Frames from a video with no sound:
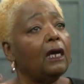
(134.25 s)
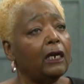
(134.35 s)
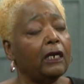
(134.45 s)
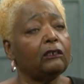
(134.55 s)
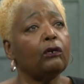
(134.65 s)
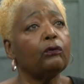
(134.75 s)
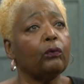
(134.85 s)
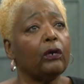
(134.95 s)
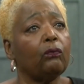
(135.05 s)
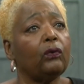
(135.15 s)
and I told her
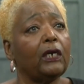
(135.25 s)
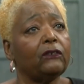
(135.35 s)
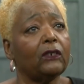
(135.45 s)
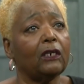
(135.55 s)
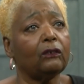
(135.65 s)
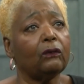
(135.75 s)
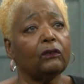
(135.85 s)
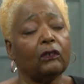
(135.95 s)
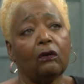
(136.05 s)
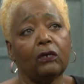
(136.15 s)
where it was, and I told
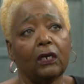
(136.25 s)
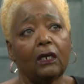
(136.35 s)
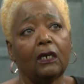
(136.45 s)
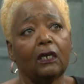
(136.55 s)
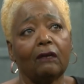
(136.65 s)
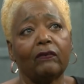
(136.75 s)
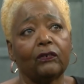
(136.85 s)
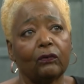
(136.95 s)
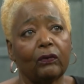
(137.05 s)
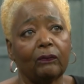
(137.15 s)
her to go get it and give
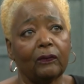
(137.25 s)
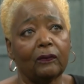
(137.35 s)
it to him.